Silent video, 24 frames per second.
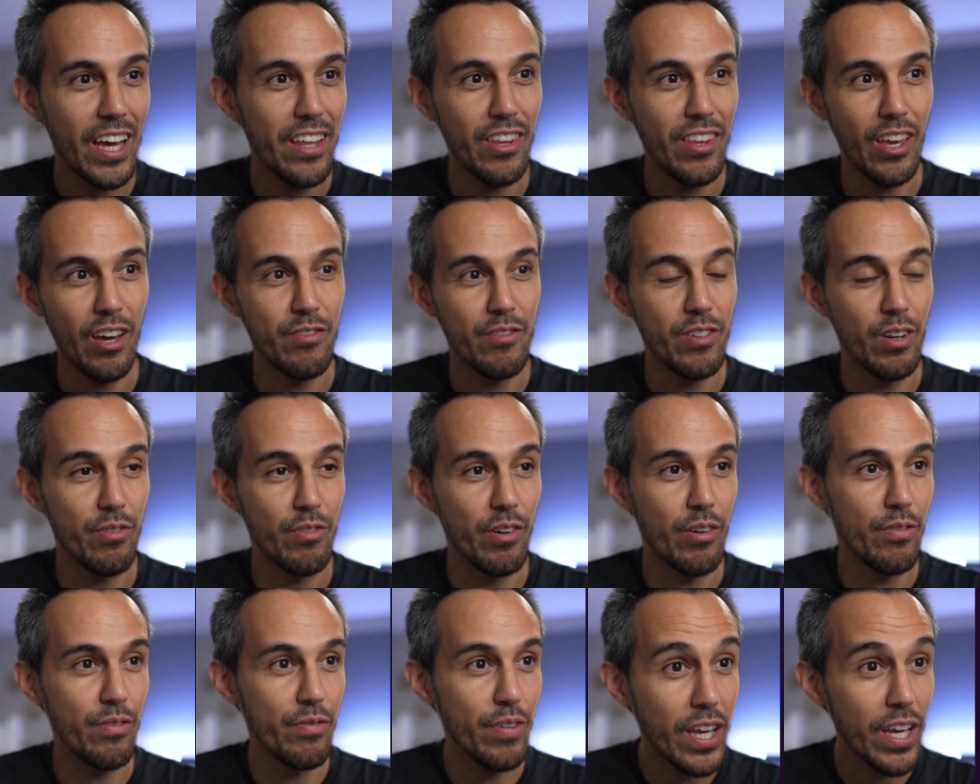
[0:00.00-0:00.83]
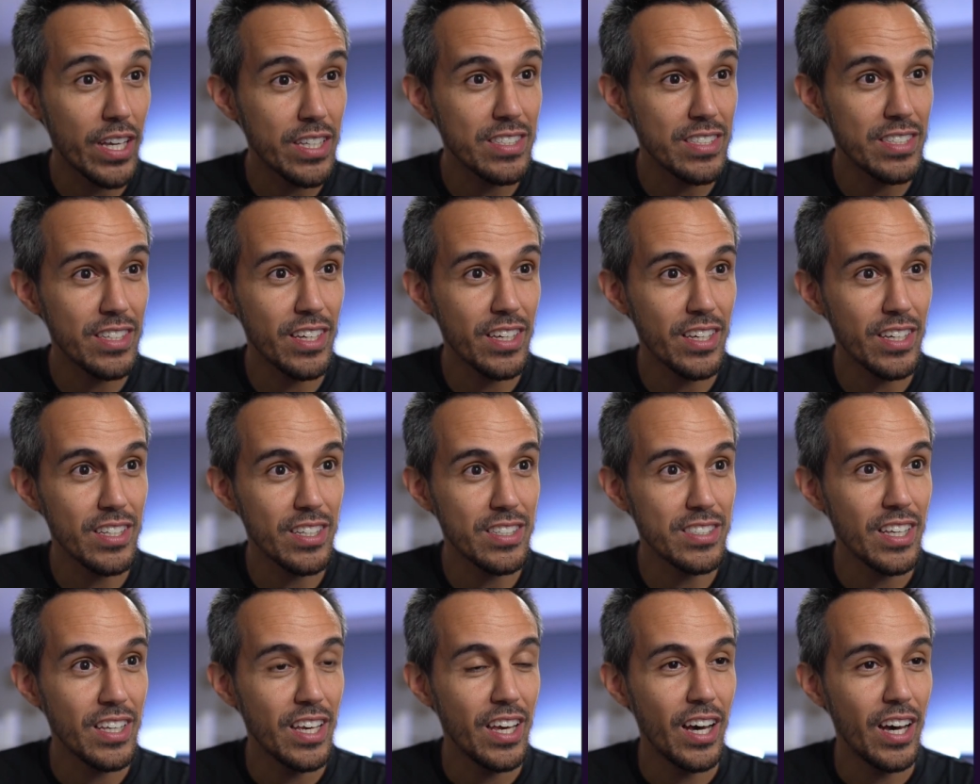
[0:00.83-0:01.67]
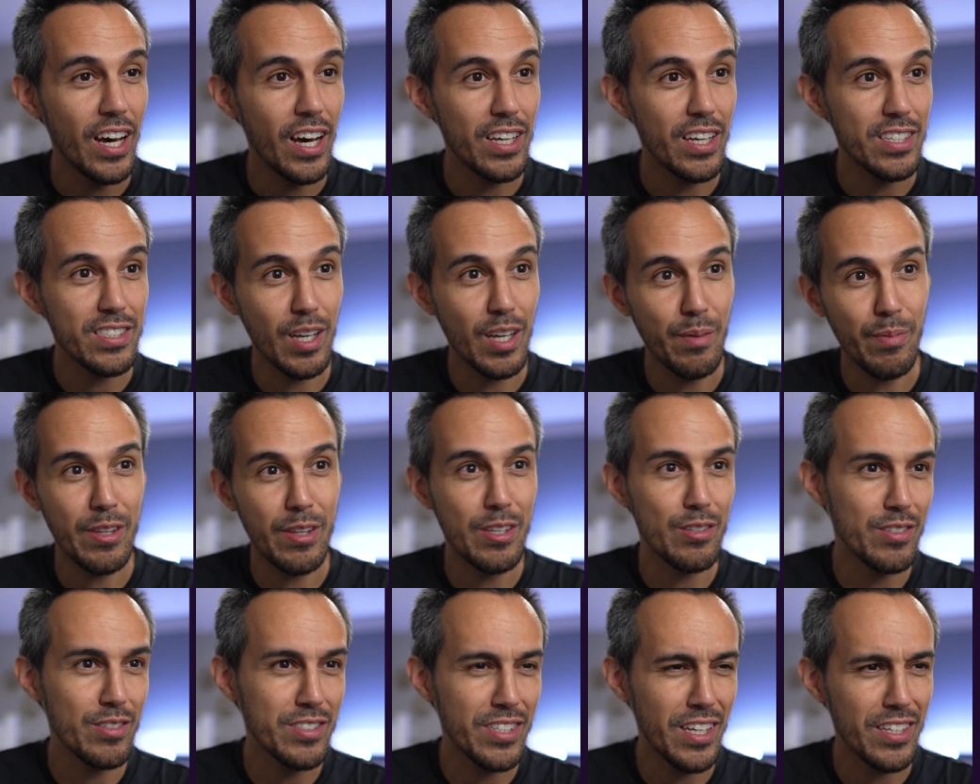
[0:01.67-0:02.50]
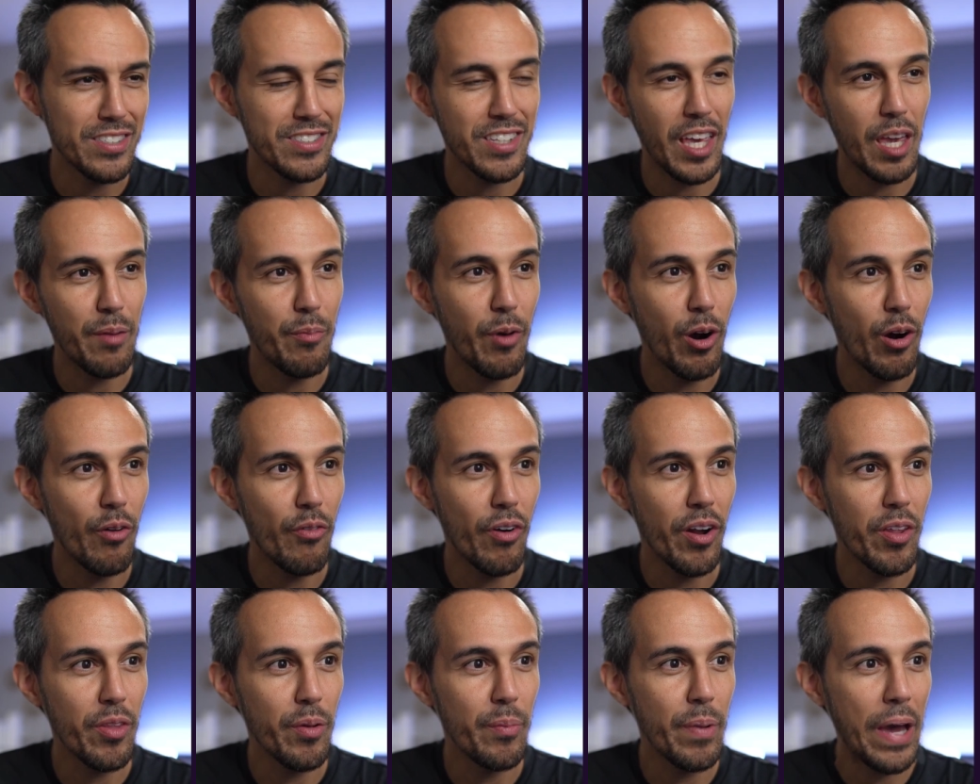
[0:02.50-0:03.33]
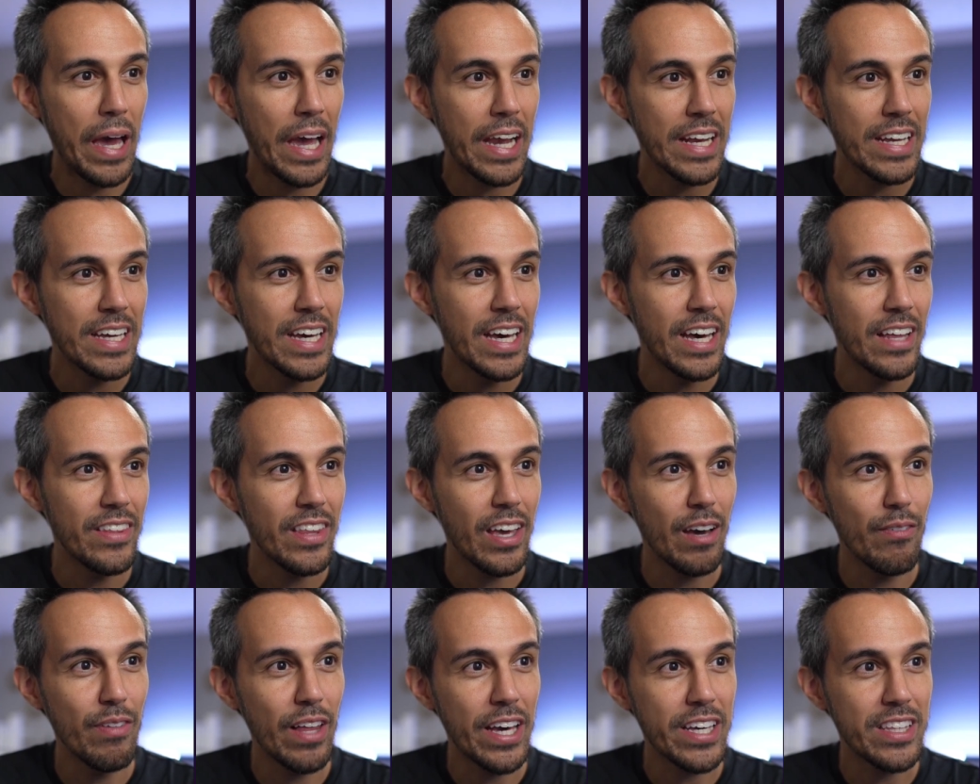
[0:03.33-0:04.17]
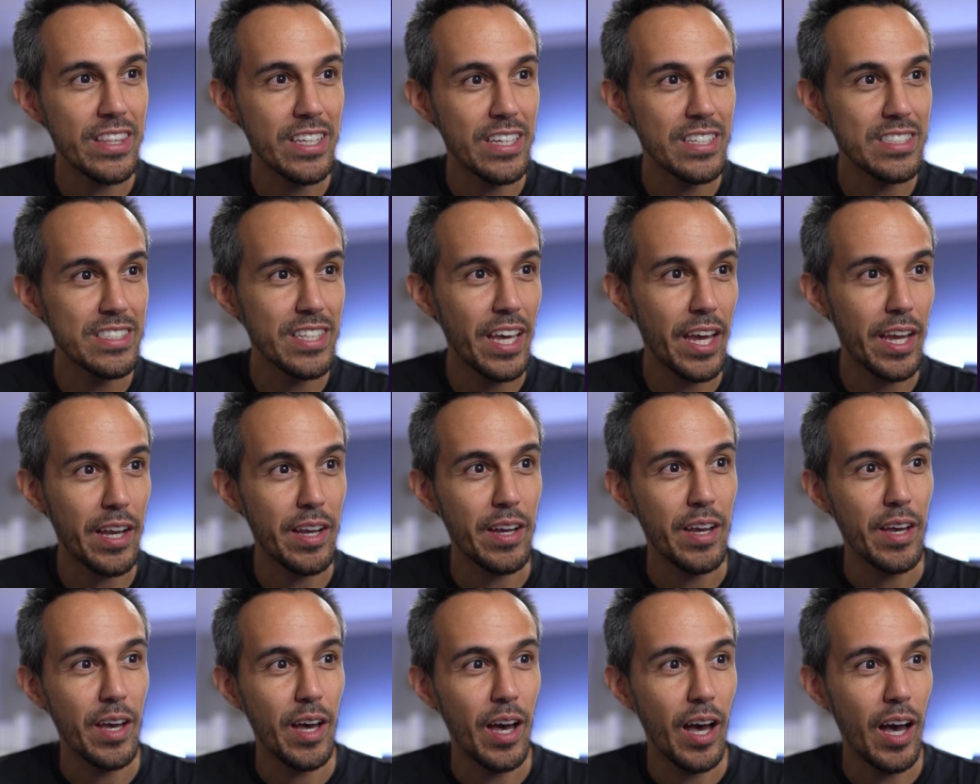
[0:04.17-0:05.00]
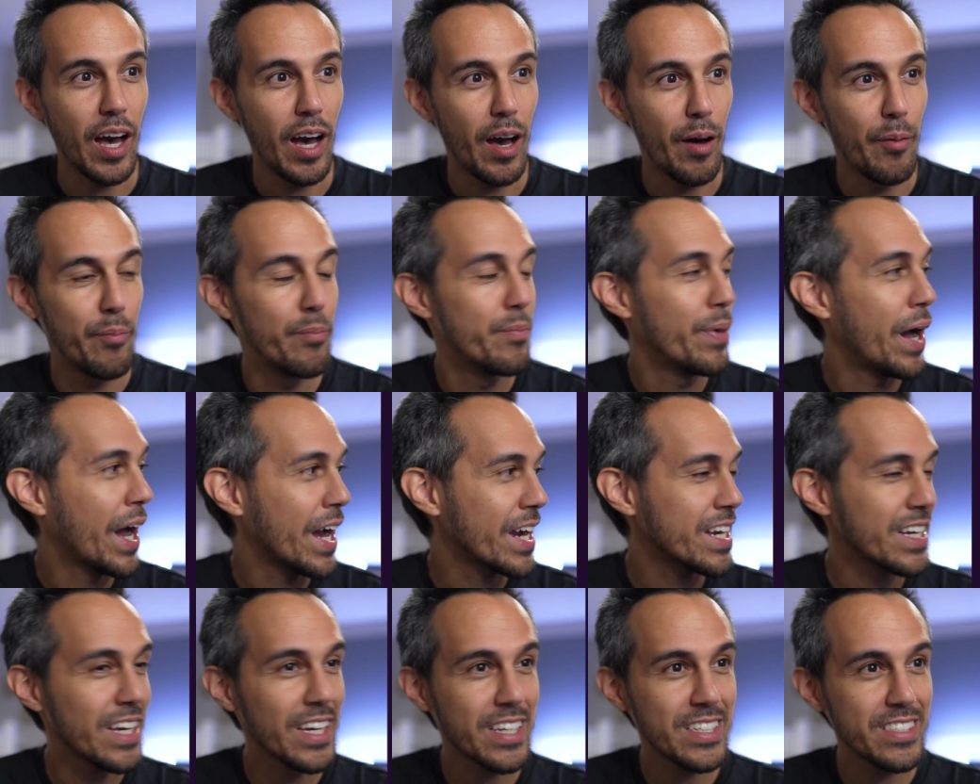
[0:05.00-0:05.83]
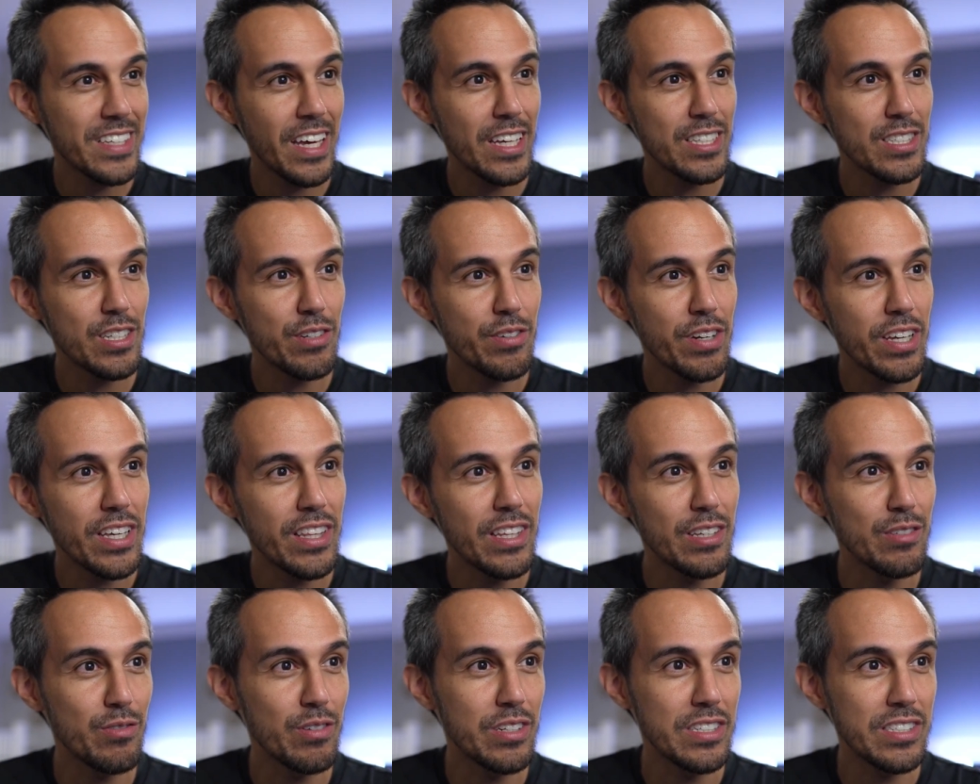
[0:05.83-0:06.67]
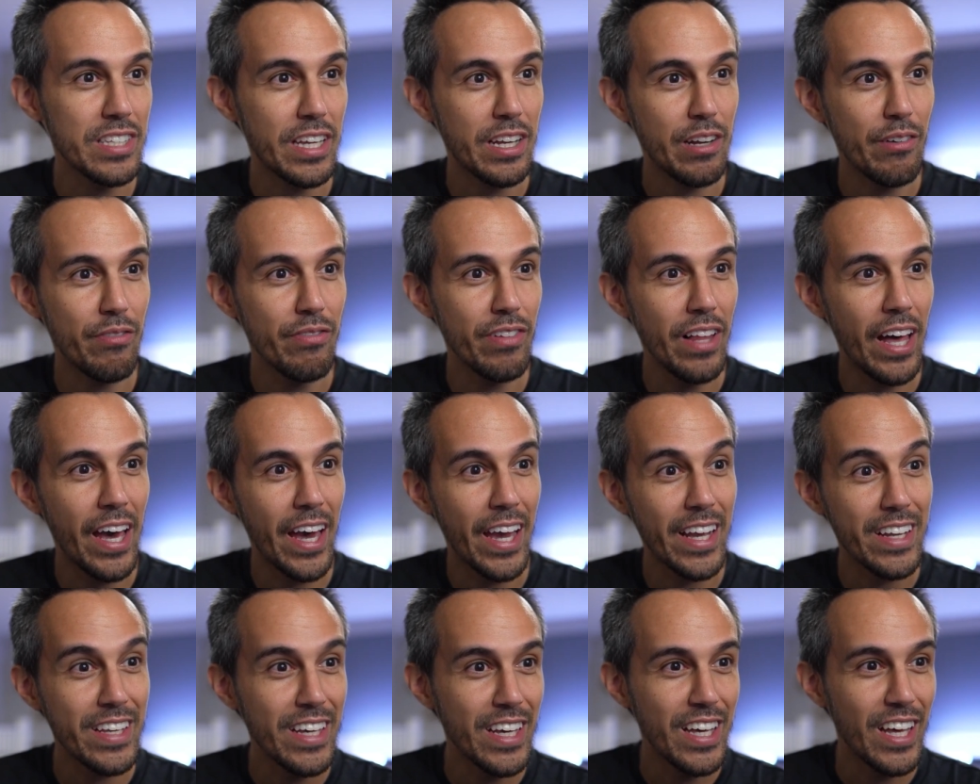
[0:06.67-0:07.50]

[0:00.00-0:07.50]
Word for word: They have different faces. This one says game over on the back. They have like this back accessory. This one is like a flag.